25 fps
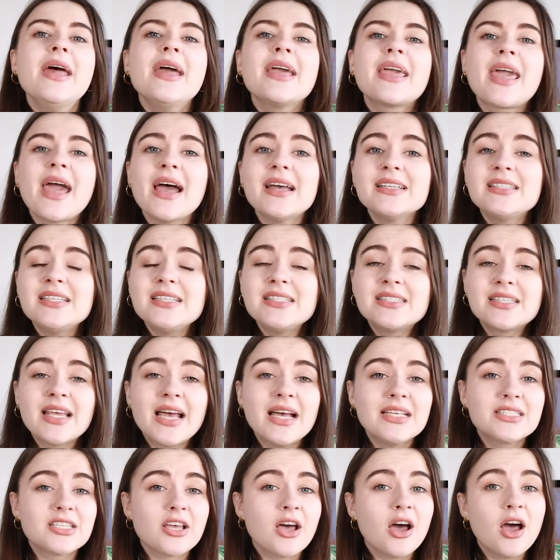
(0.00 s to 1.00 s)
Cassie
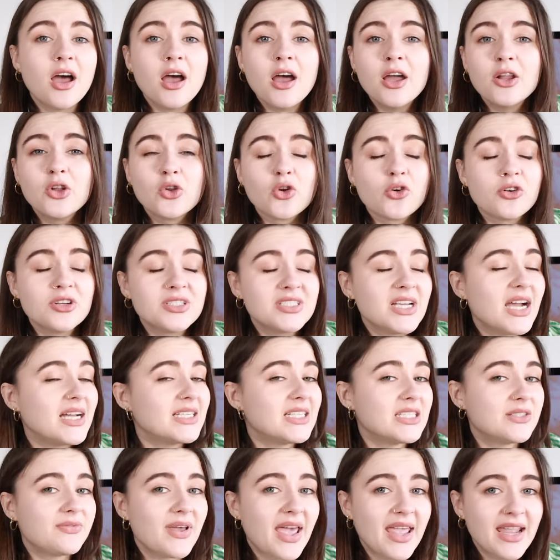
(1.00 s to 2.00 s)
says her and Lauren
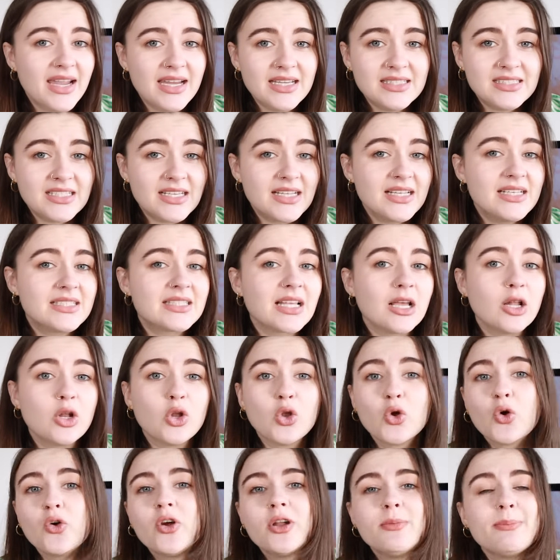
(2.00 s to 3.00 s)
chatted for ages, and
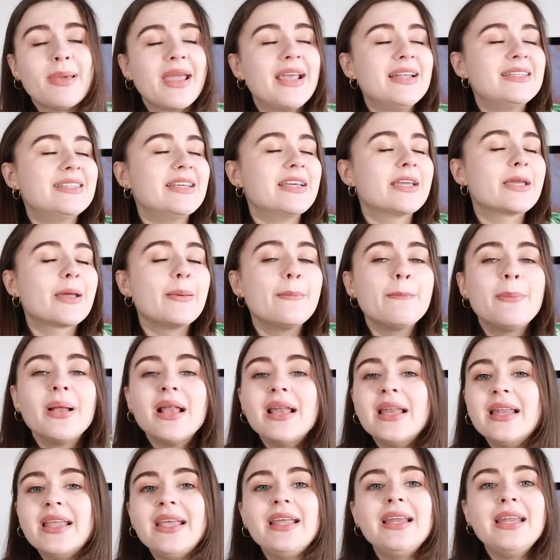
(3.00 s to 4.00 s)
Lauren made it
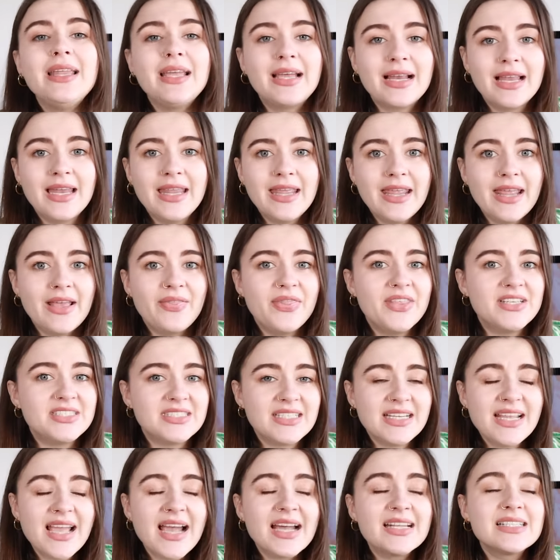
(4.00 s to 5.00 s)
completely clear that
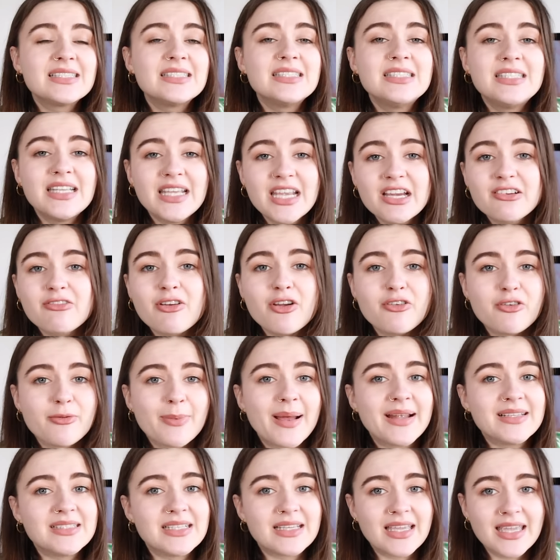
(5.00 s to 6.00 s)
she had zero
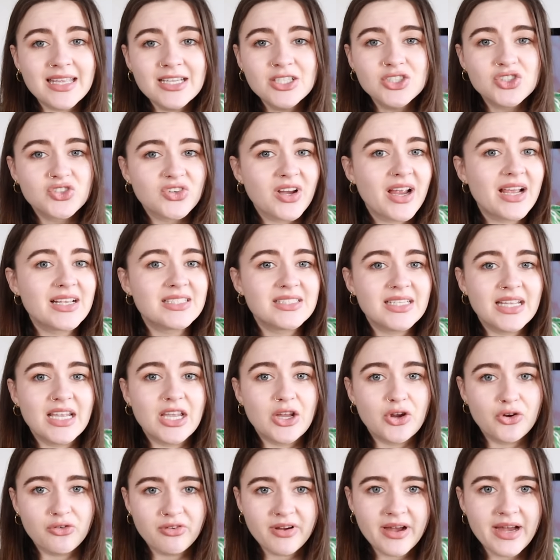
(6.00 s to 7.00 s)
romantic interest
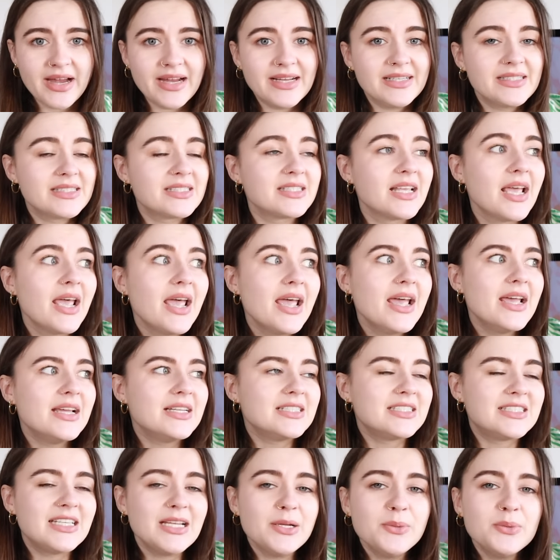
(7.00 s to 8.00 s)
in Chris.
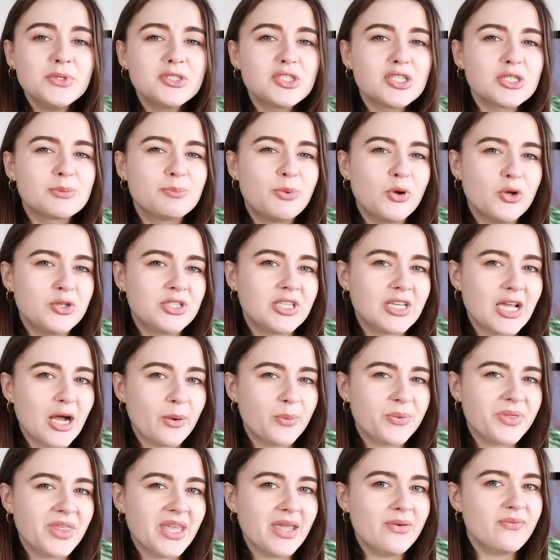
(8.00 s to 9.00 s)
She was just putting up
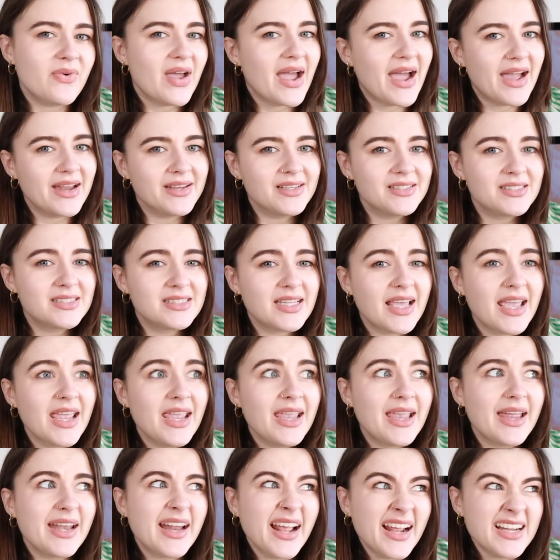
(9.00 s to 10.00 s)
with him for Hannah's
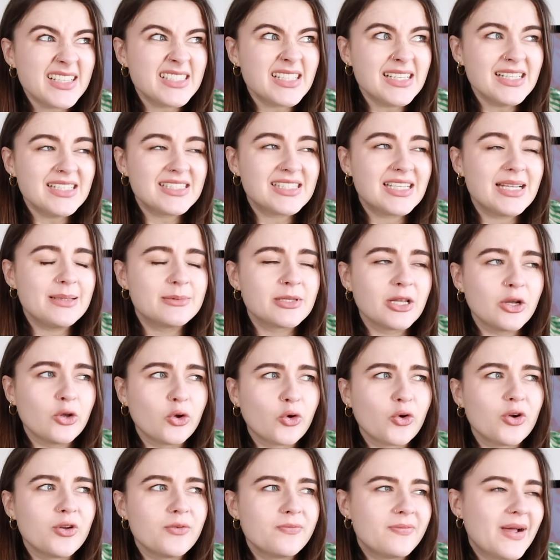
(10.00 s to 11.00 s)
sake, and actually seems that like
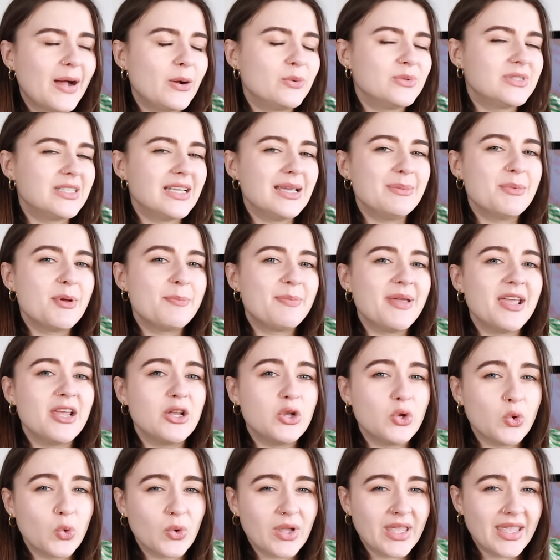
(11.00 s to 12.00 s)
Lauren found him a bit
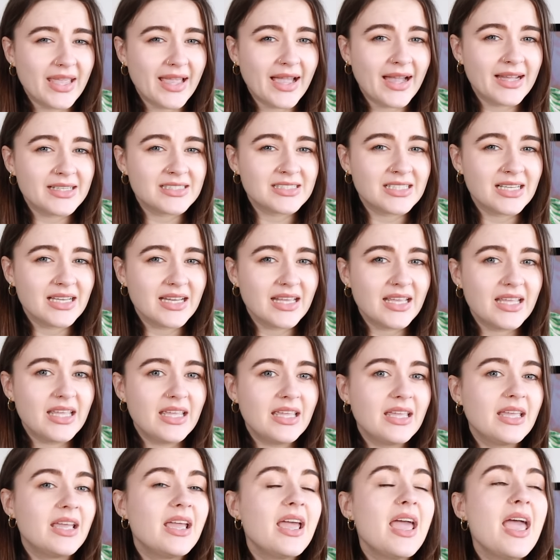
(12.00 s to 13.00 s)
annoying
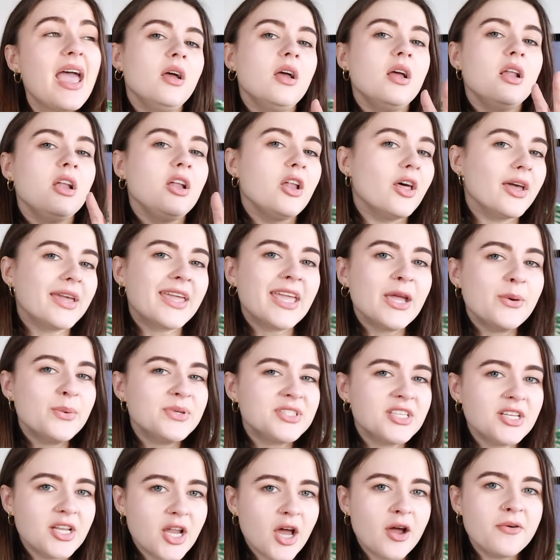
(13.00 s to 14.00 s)
actually. Like it
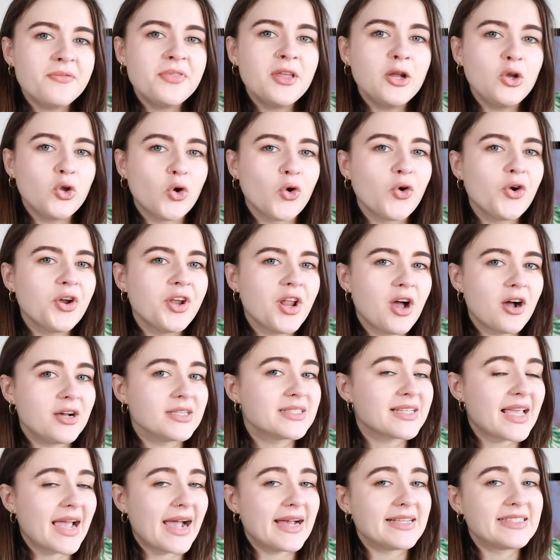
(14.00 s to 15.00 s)
was enough that Lauren
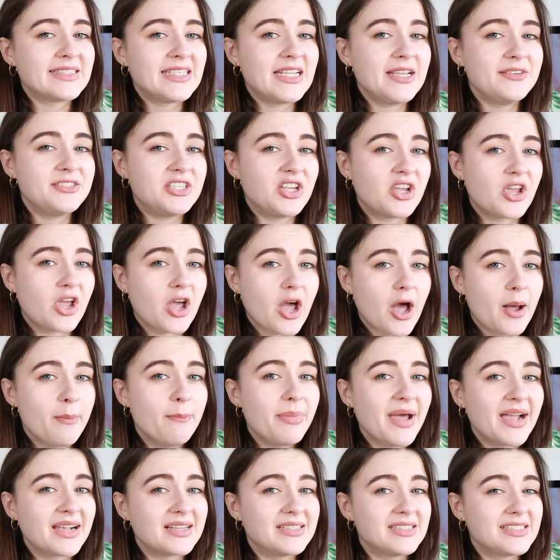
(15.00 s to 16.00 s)
asked Cassie if she could come
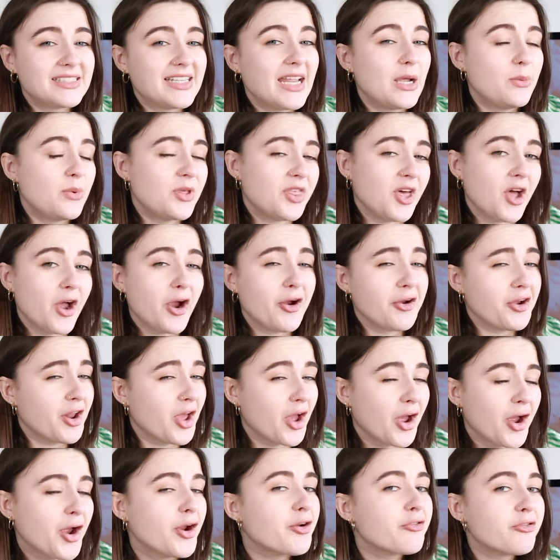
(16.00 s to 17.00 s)
back and stay with her and
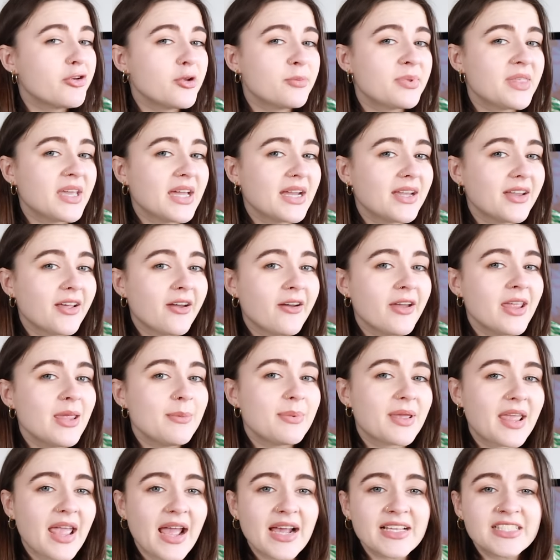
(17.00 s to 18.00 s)
her group that night,
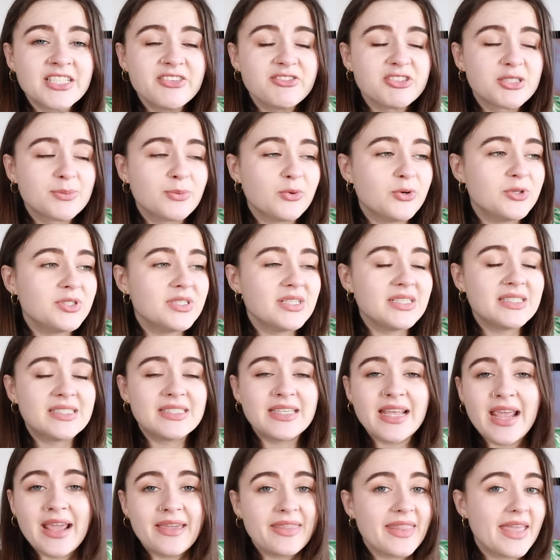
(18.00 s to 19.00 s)
but Cassie responded
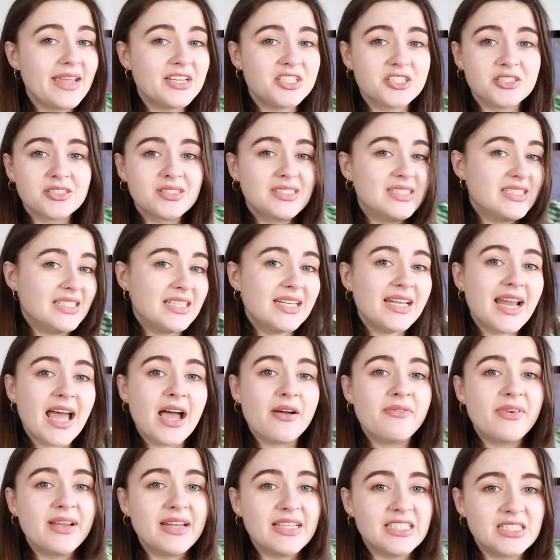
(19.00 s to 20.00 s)
saying they just didn't
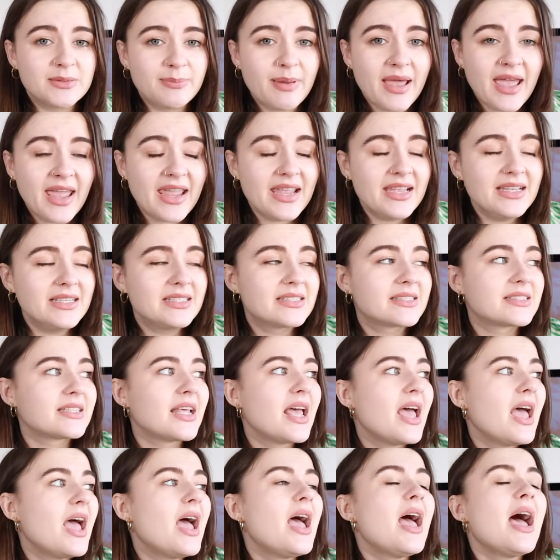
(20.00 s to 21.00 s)
have any space.
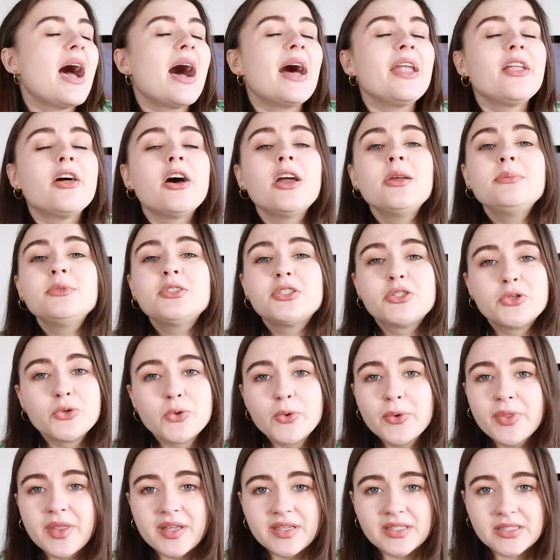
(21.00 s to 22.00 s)
And I'm
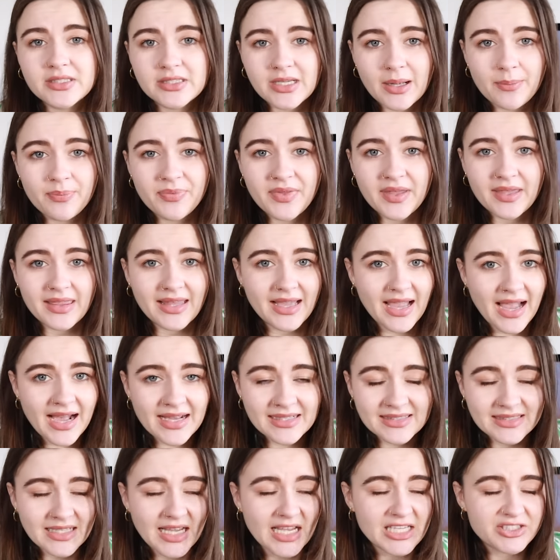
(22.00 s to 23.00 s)
sure this is something that
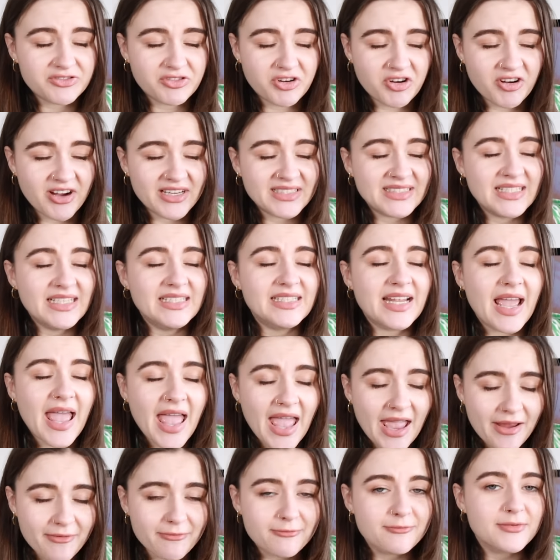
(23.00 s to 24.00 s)
Cassie has regretted
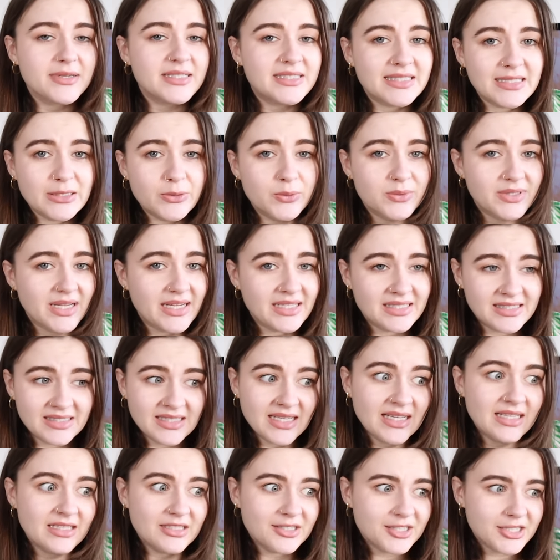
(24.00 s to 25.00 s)
every single day
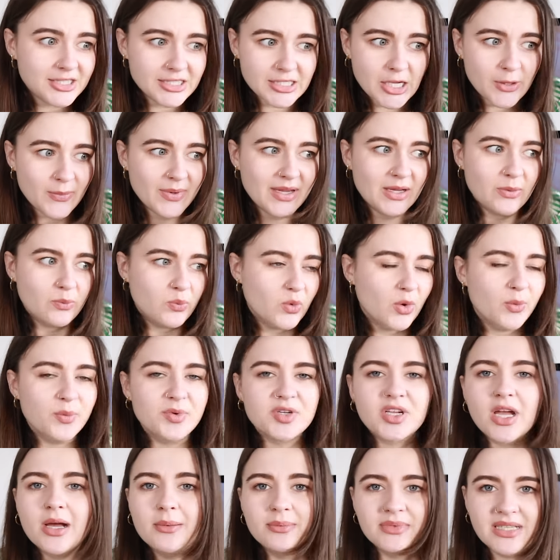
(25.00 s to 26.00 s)
since, knowing what
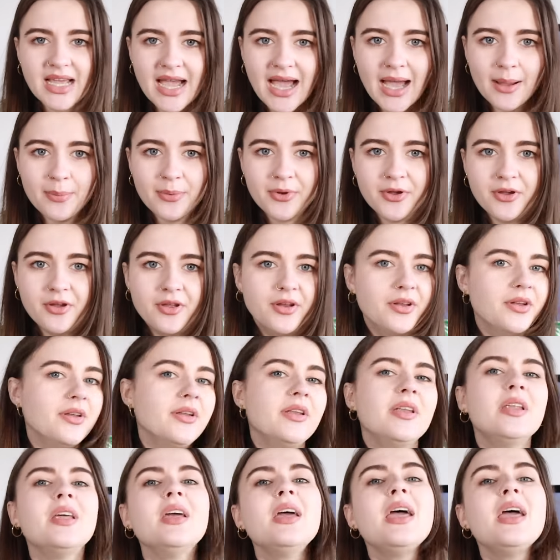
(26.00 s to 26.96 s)
would come to happen.